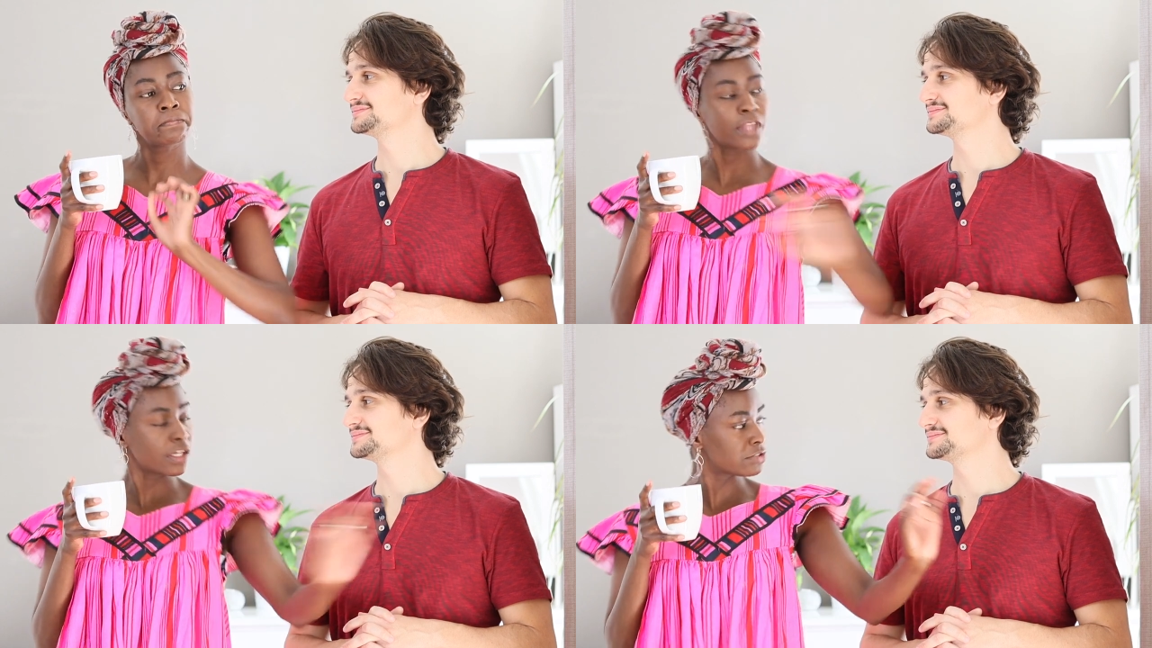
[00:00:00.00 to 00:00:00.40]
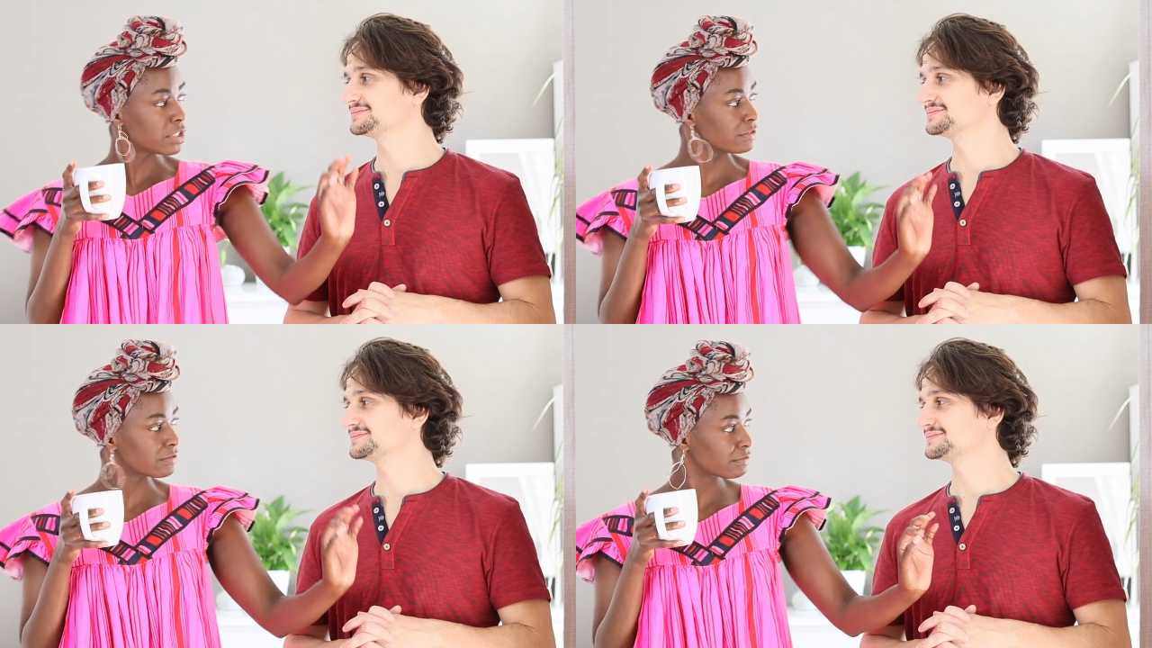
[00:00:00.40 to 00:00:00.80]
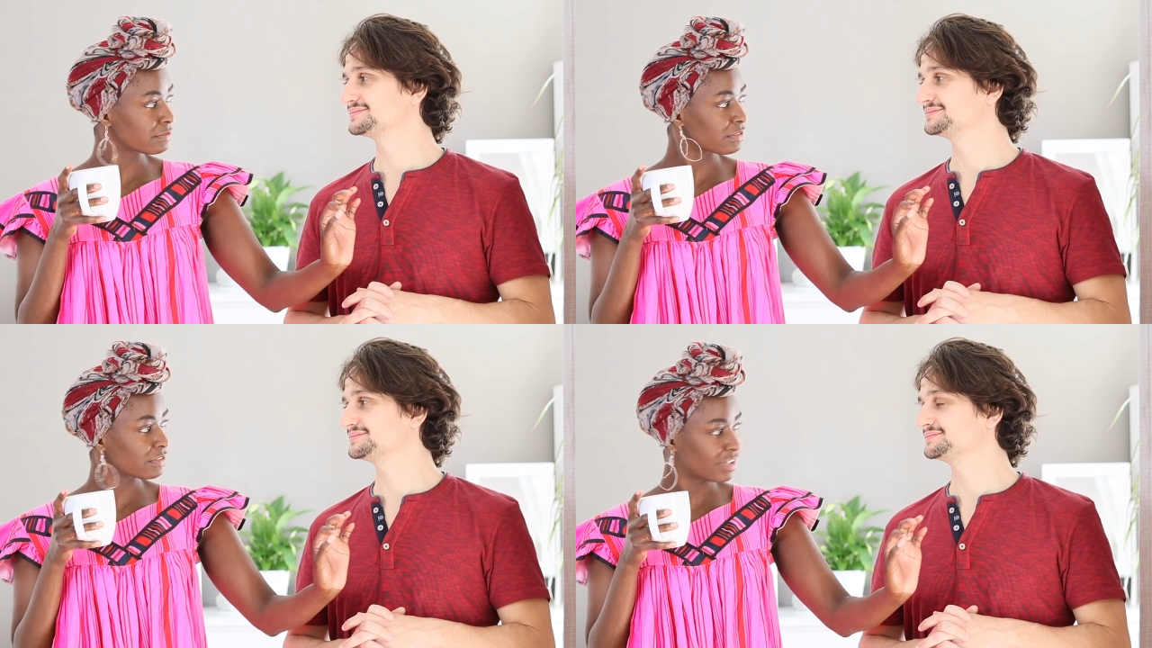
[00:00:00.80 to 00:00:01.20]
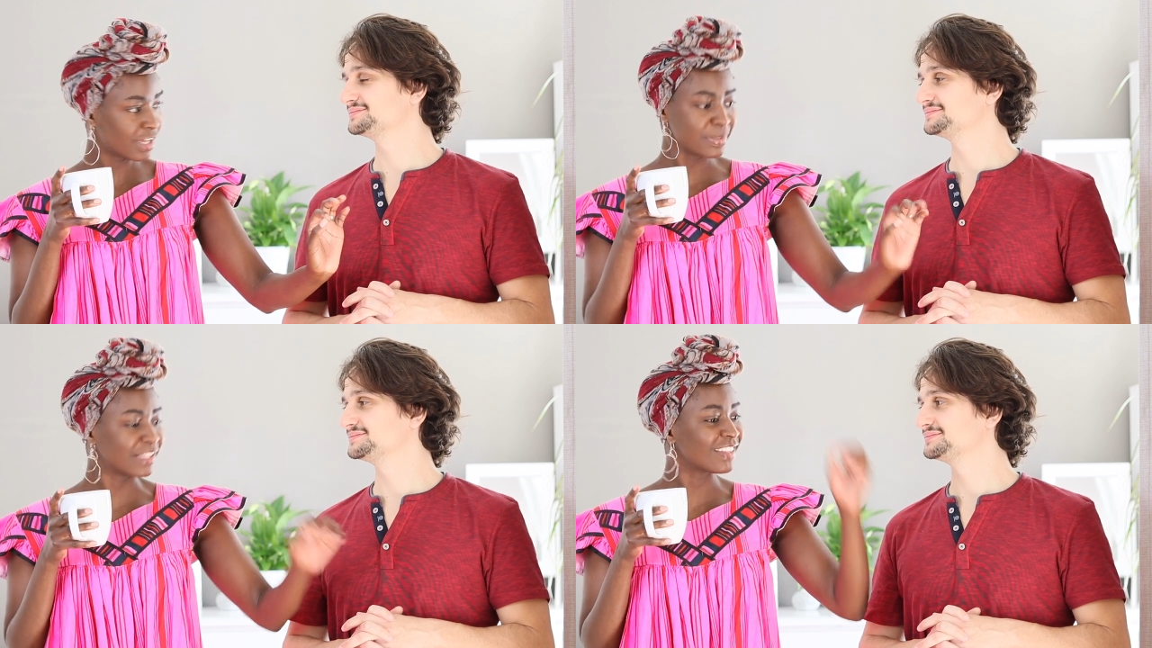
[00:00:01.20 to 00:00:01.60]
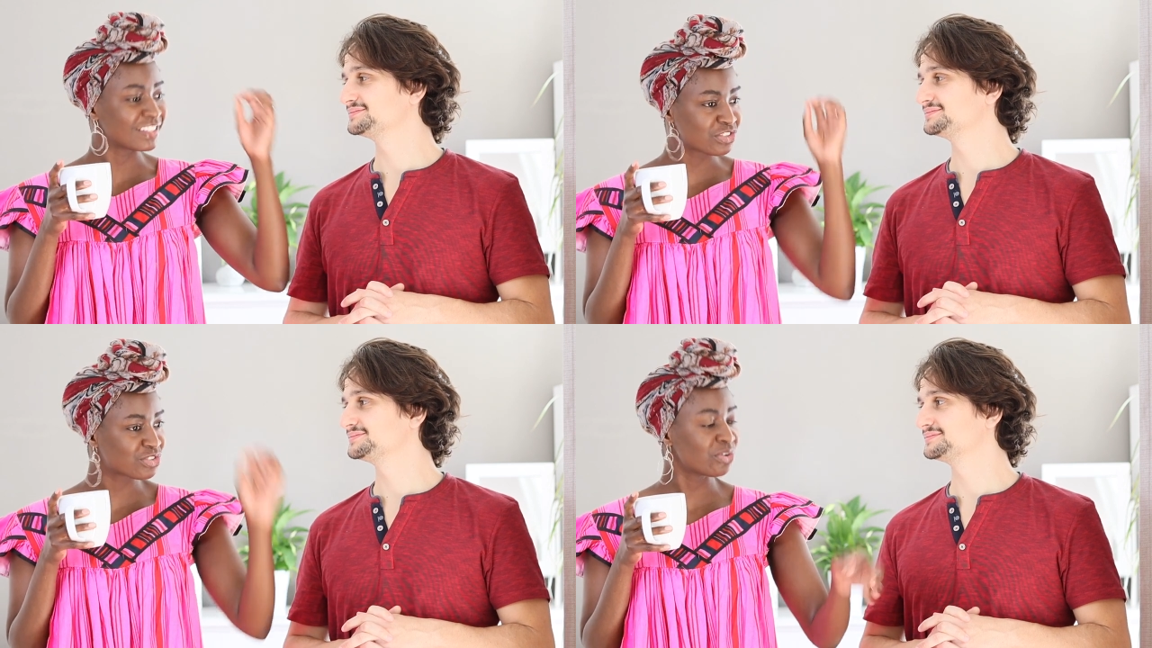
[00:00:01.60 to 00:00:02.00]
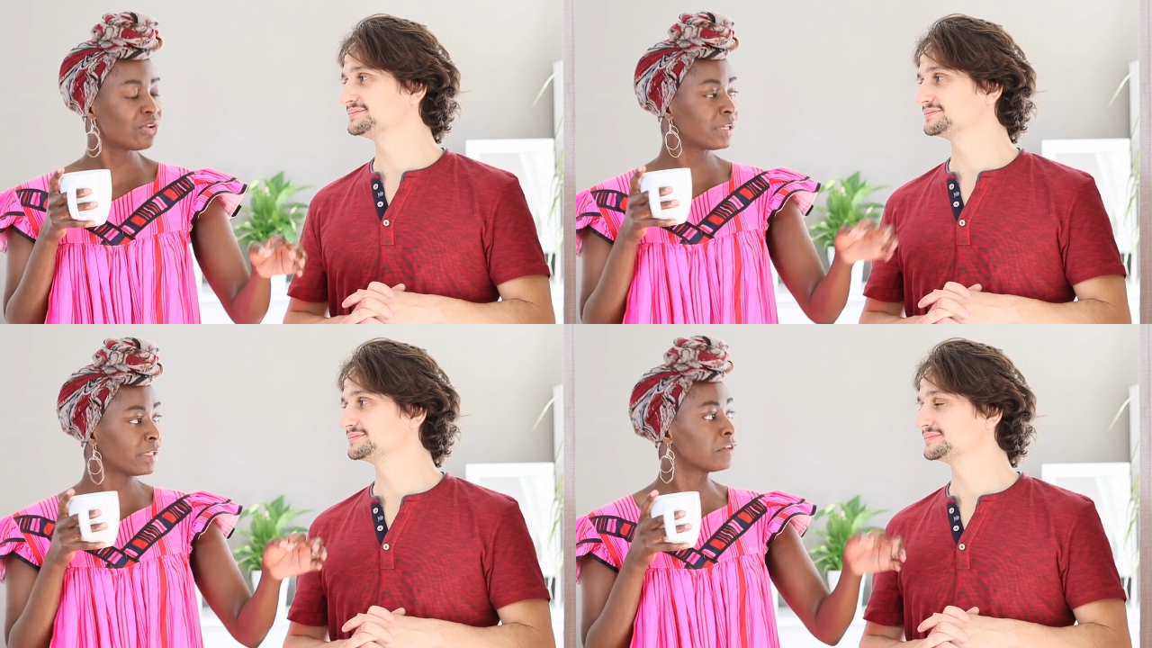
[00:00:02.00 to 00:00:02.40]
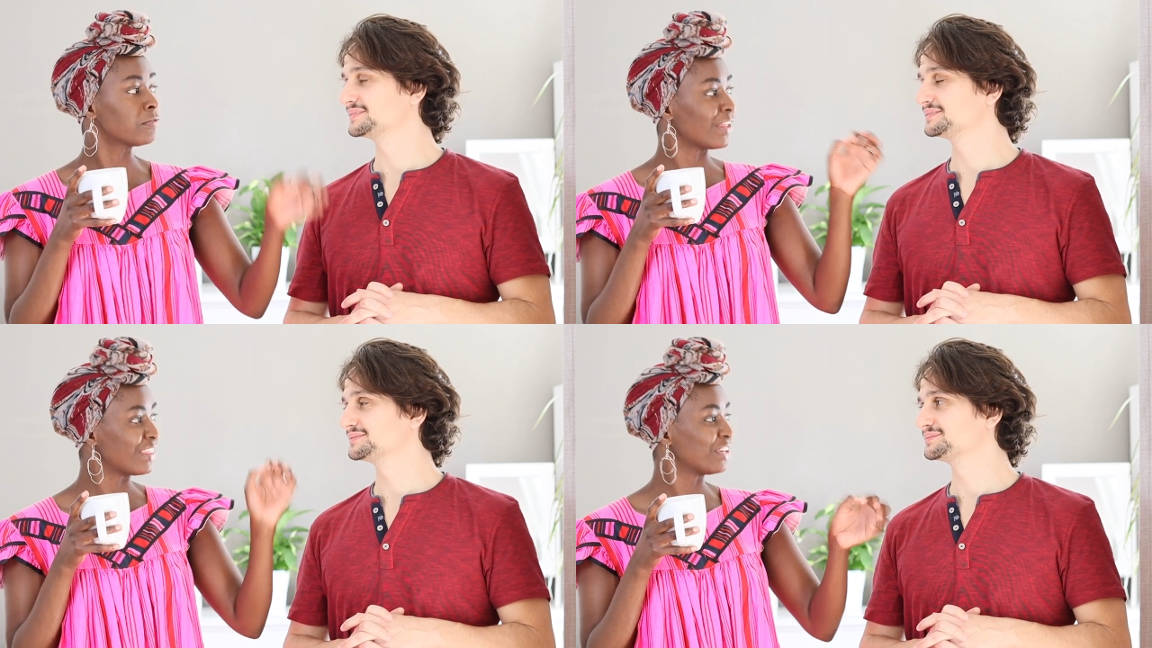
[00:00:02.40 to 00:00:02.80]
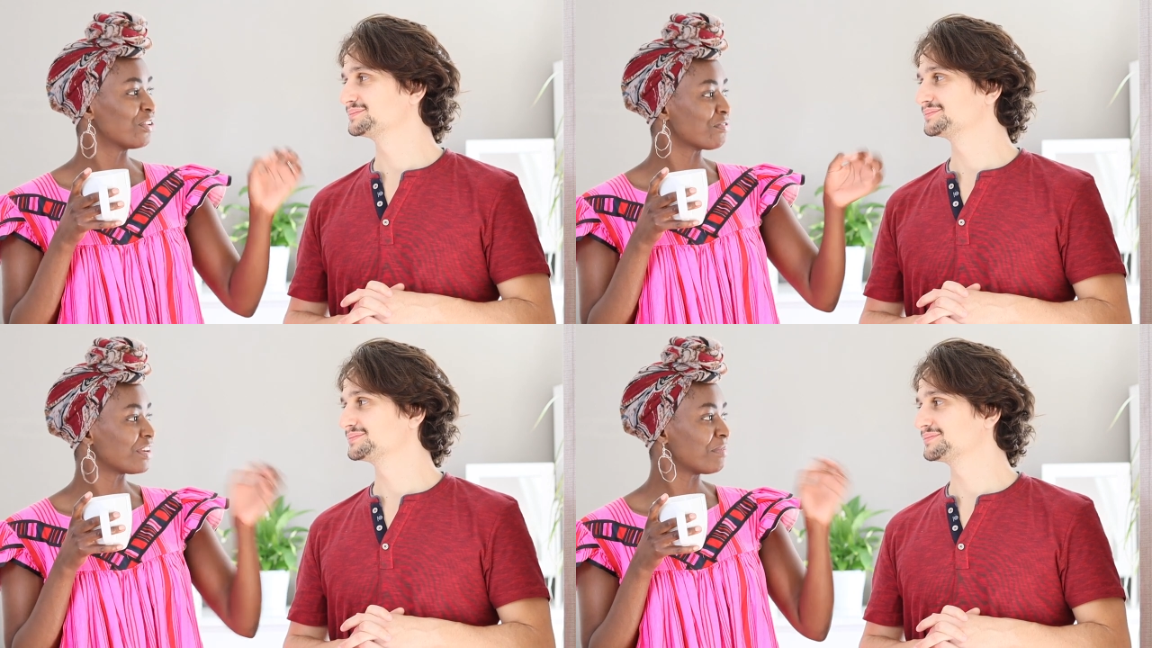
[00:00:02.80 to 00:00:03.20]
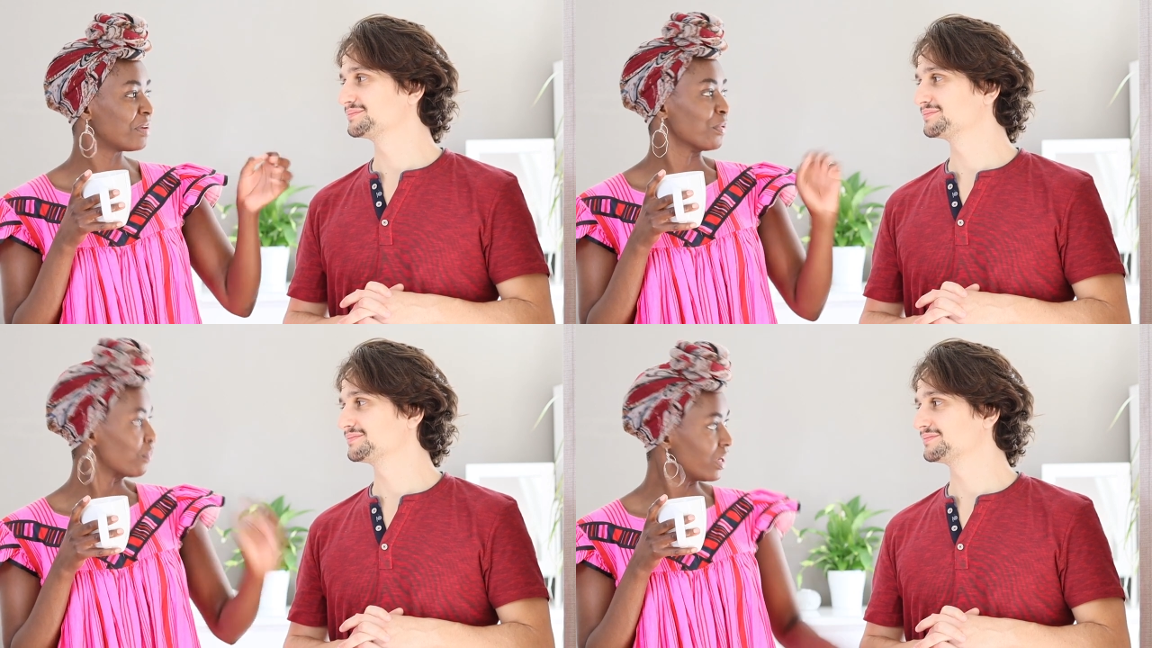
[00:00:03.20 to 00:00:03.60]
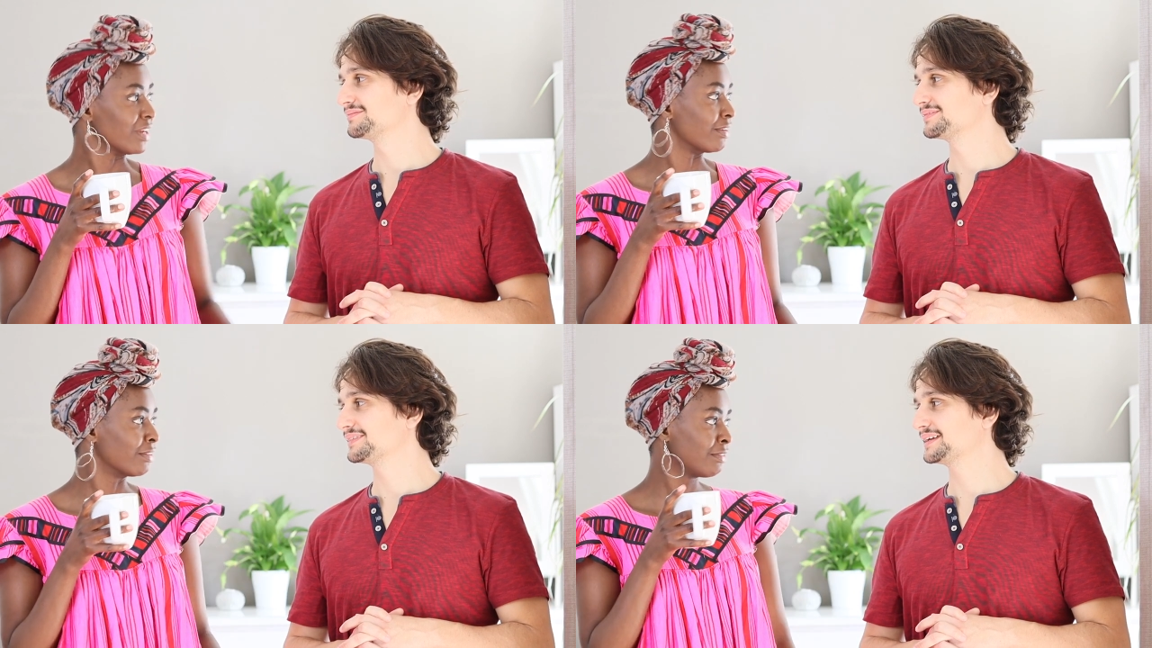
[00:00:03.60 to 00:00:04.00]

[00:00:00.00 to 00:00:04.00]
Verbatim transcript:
Speaker 1: that's it. Mm-hmm. I mean, that's so little if I think of a Namibian wedding.